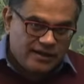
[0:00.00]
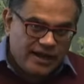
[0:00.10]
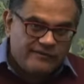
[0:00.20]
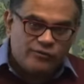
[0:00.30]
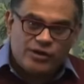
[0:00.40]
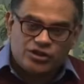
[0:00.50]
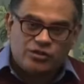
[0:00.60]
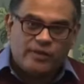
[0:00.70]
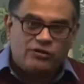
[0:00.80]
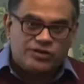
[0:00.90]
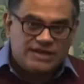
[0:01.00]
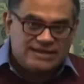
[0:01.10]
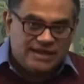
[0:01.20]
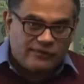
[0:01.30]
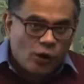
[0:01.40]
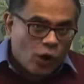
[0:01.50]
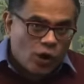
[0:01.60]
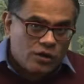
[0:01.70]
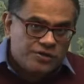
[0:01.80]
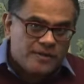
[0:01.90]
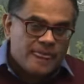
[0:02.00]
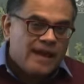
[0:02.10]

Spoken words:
information about Izzy Award.